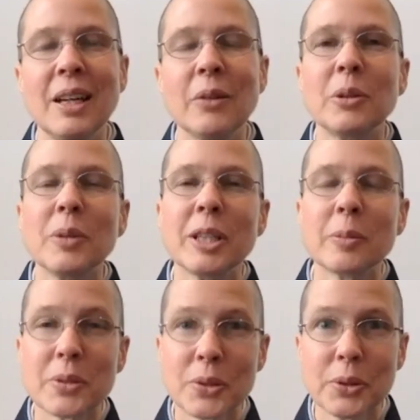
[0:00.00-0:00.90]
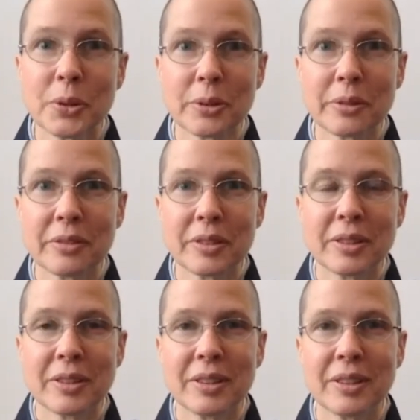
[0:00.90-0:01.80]
When we observe
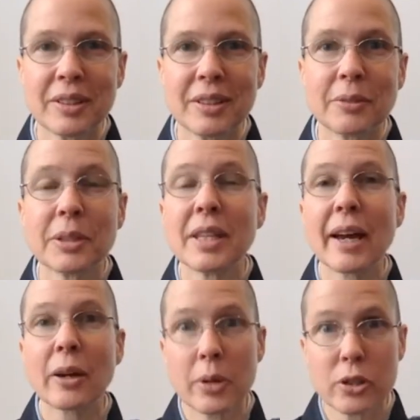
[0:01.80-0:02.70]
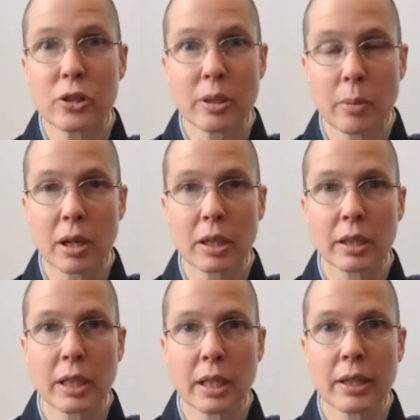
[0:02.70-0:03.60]
with that question mark
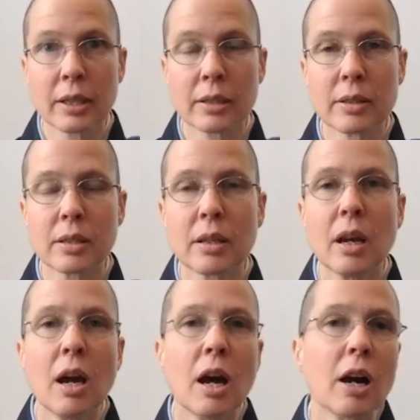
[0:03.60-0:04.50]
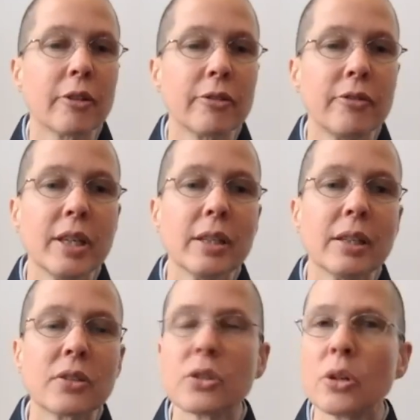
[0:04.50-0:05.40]
on the end, our
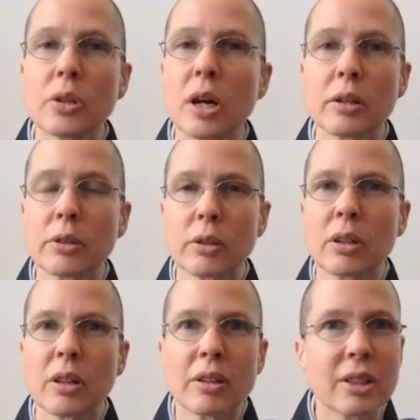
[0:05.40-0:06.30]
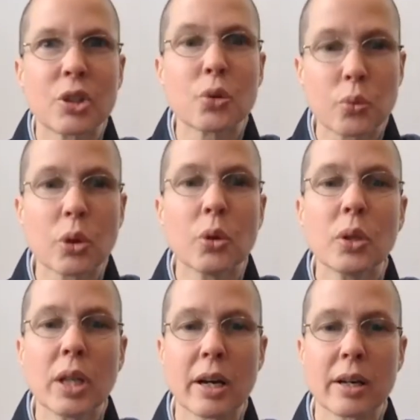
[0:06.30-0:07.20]
feelings no longer
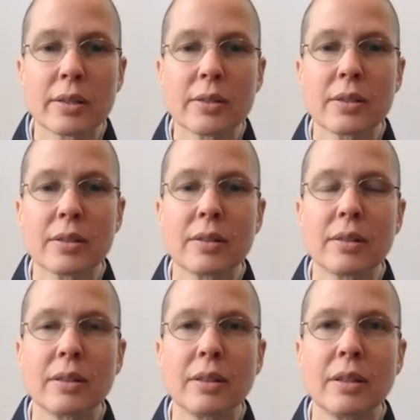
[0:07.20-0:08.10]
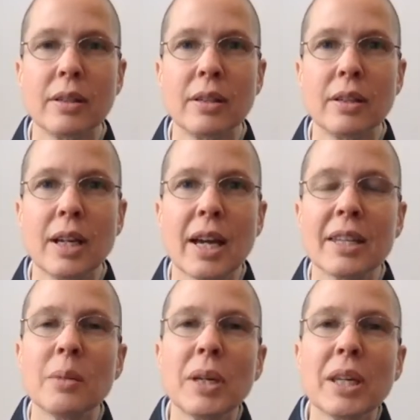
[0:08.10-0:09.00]
control us. And
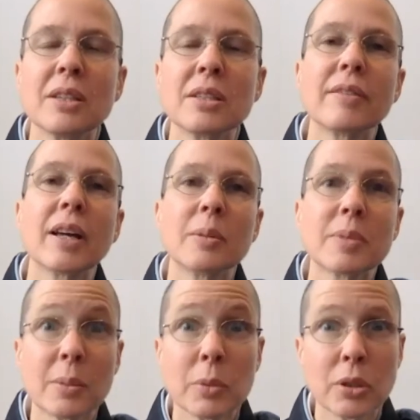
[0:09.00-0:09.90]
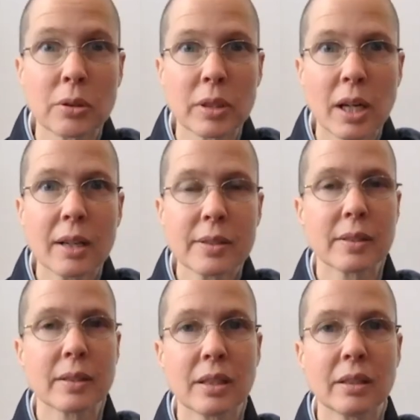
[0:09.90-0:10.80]
then we can develop some
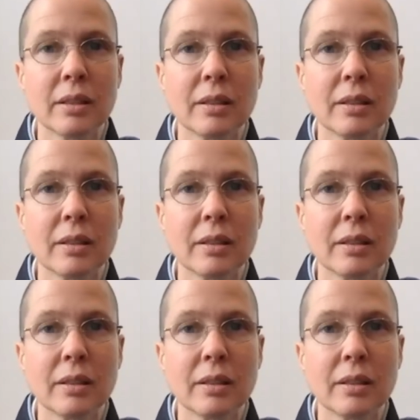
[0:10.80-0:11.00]
curiosity.